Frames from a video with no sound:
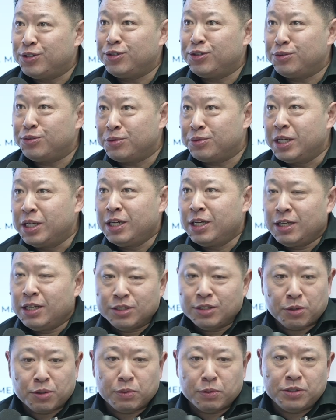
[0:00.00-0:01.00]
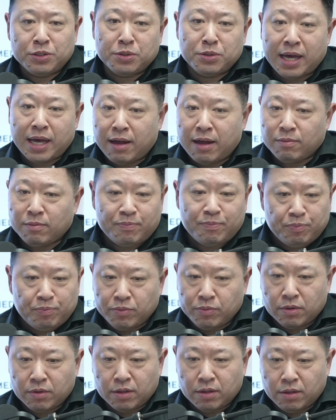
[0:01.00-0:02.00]
you. So we do that
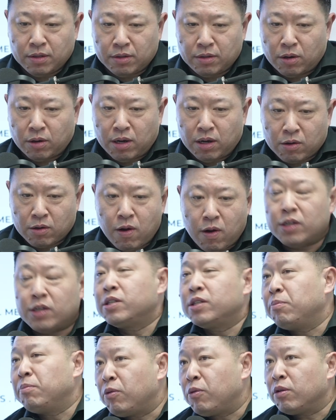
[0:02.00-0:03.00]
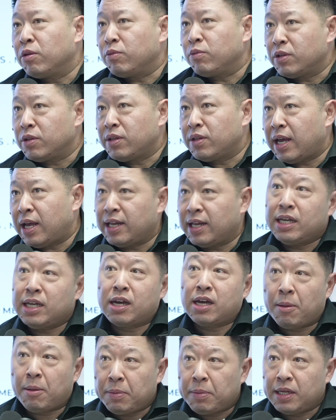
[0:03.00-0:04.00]
across the board with any
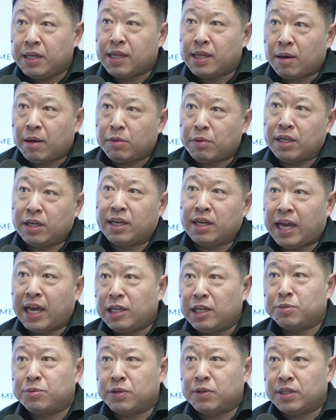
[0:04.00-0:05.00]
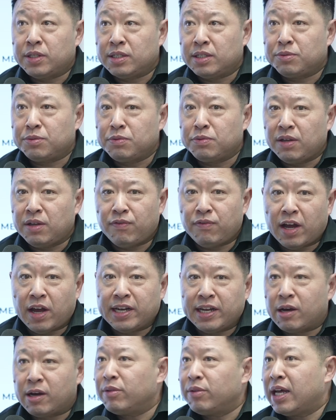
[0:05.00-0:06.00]
company that we engage with, is really
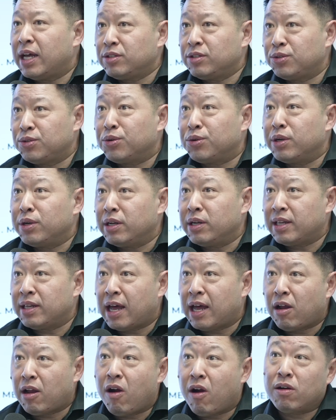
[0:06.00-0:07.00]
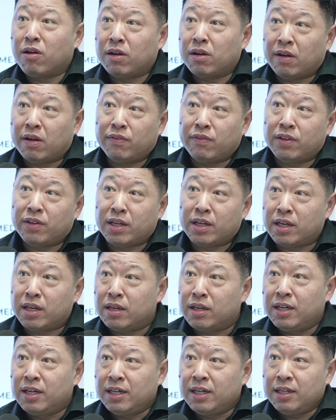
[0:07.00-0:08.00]
finding out that story and that heart of the
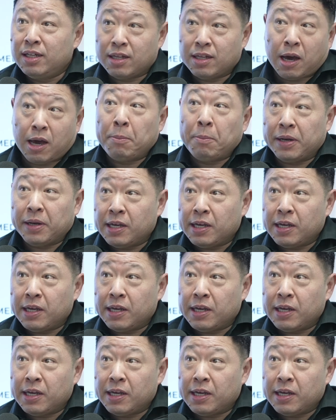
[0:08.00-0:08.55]
company.